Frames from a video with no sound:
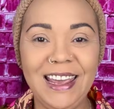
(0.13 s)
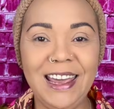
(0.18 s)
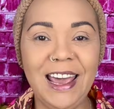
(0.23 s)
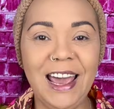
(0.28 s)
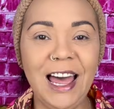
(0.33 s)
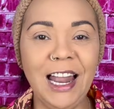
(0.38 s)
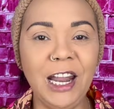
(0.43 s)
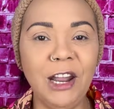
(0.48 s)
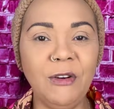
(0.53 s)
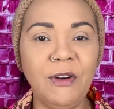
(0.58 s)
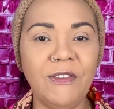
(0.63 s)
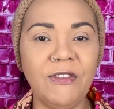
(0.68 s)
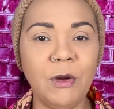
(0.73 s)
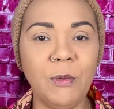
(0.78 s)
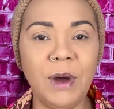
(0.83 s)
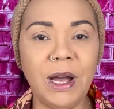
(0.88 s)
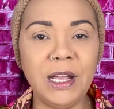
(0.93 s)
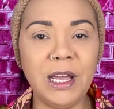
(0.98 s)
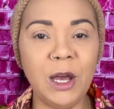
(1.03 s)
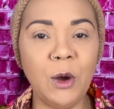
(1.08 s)
Hello
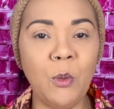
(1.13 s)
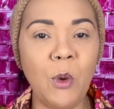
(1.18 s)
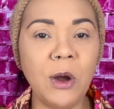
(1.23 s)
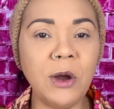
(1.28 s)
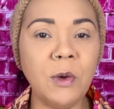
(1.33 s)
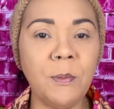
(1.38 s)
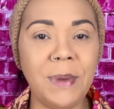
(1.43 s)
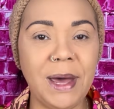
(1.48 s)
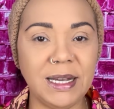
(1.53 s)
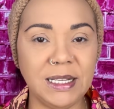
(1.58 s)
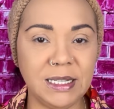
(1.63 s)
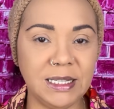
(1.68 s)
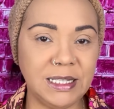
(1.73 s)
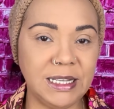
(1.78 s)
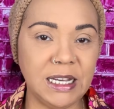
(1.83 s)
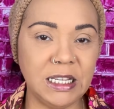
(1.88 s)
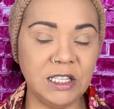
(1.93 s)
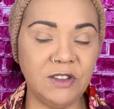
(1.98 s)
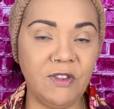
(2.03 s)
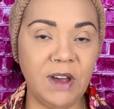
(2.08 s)
everybody and welcome back to
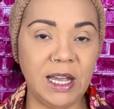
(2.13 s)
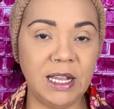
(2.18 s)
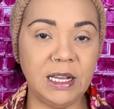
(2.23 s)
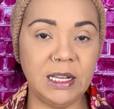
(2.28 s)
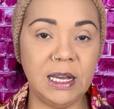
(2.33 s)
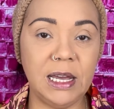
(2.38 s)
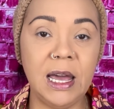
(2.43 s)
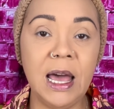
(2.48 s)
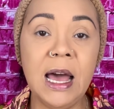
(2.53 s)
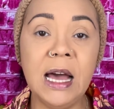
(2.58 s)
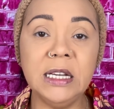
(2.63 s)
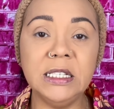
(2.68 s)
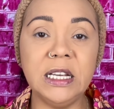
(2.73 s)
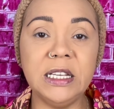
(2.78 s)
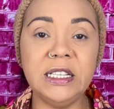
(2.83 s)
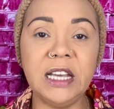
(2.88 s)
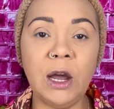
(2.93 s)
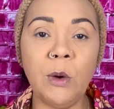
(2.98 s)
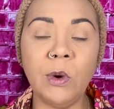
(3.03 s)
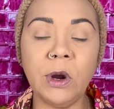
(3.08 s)
Vanity.
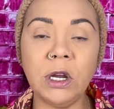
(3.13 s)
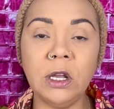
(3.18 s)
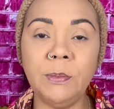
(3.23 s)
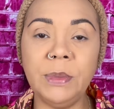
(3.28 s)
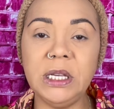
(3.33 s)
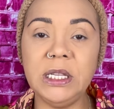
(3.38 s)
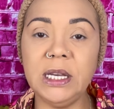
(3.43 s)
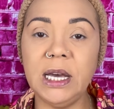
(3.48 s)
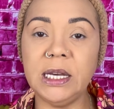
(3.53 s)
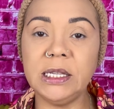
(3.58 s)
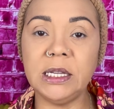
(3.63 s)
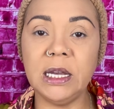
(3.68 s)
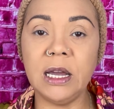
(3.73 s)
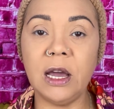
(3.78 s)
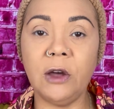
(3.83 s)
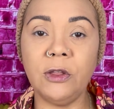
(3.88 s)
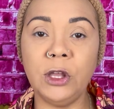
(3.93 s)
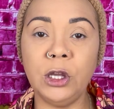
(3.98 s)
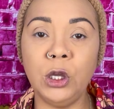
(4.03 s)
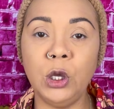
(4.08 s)
Today we're going to be testing out
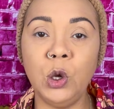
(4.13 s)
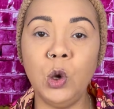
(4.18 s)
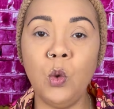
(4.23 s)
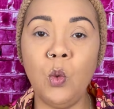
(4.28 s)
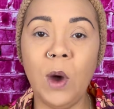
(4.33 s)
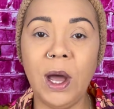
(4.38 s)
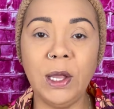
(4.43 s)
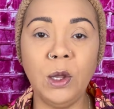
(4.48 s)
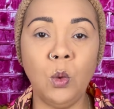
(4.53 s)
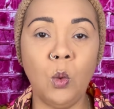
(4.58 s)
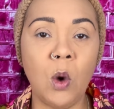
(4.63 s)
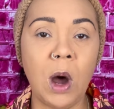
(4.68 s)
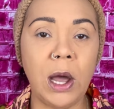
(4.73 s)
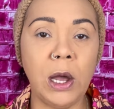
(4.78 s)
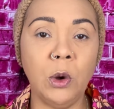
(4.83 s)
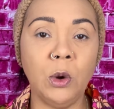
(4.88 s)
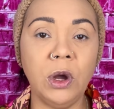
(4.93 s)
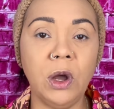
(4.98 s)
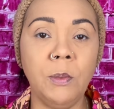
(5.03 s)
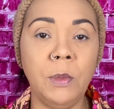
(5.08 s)
the new Wet n Wild
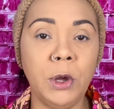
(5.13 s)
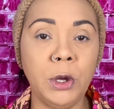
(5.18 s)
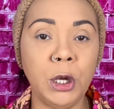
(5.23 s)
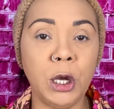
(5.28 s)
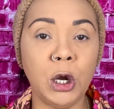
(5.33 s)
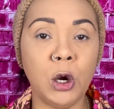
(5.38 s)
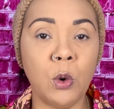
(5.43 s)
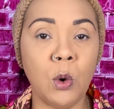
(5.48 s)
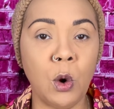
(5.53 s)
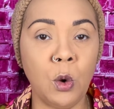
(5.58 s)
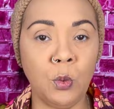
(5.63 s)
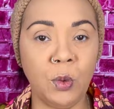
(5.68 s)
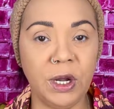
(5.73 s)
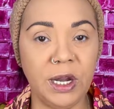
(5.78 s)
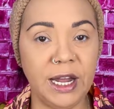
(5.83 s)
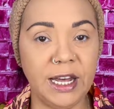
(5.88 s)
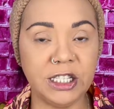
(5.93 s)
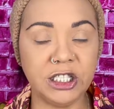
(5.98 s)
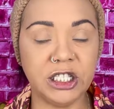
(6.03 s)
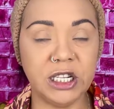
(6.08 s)
Chameleon Chrome
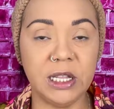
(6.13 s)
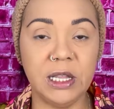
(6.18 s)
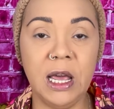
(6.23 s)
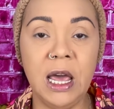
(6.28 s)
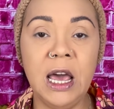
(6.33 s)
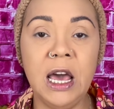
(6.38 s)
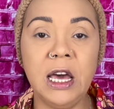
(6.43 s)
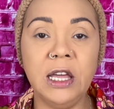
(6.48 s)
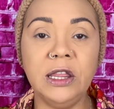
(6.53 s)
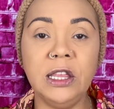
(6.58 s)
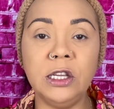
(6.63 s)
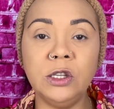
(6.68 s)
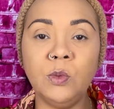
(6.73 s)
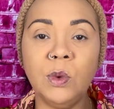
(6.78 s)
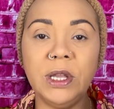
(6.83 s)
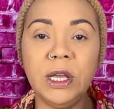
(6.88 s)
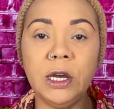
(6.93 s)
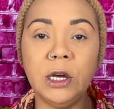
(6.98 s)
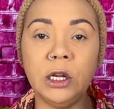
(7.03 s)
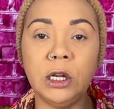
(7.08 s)
collection. This one
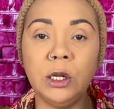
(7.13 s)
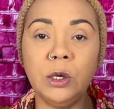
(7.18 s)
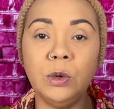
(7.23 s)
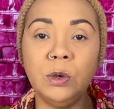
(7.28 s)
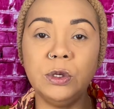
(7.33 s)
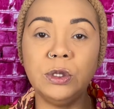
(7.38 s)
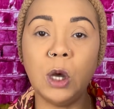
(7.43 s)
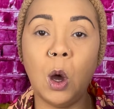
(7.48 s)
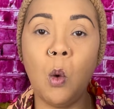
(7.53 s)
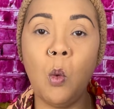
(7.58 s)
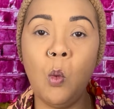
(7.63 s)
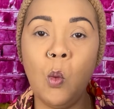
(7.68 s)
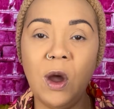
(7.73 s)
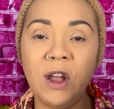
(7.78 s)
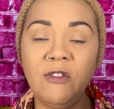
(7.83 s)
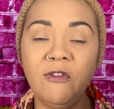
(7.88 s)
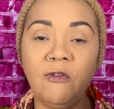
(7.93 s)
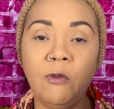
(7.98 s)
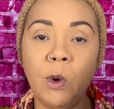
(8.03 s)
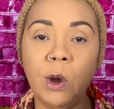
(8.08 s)
includes one
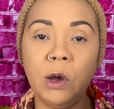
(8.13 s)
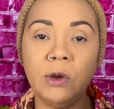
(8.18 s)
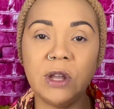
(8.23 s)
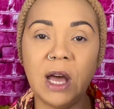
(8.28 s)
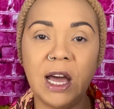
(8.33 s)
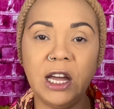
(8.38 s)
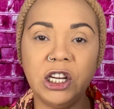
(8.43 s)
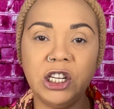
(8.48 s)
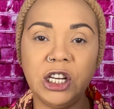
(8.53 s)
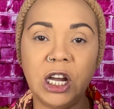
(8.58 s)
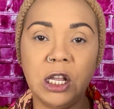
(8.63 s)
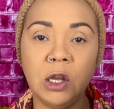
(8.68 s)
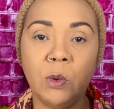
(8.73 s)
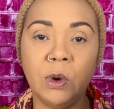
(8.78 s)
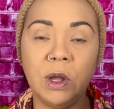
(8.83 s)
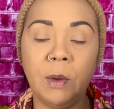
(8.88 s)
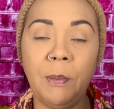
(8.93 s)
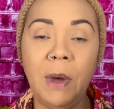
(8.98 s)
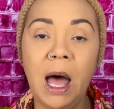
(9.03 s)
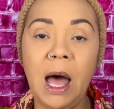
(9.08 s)
foiled eyeshadow in a
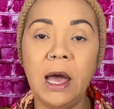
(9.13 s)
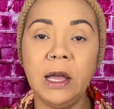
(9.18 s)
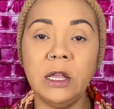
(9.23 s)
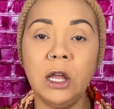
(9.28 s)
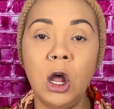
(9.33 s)
pot,